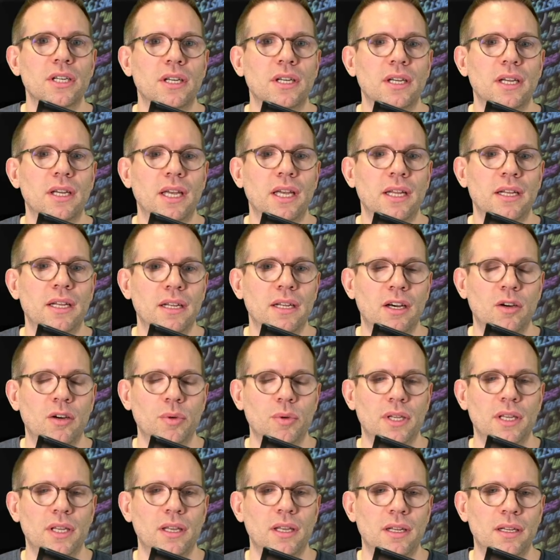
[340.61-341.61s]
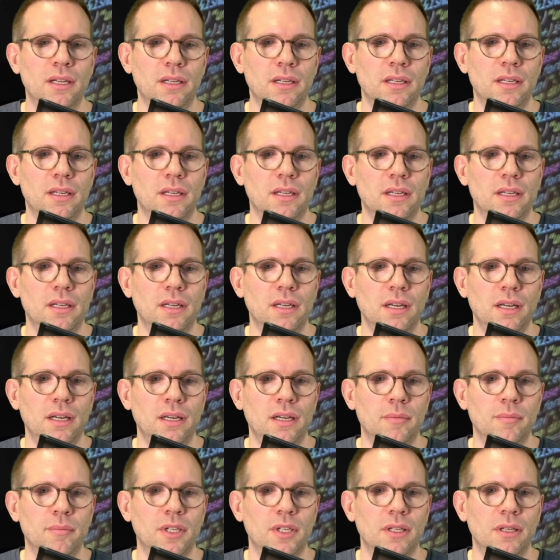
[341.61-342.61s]
And now we can
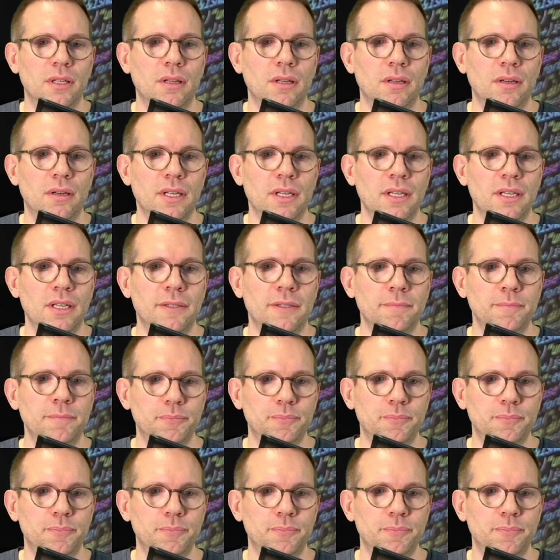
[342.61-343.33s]
log in.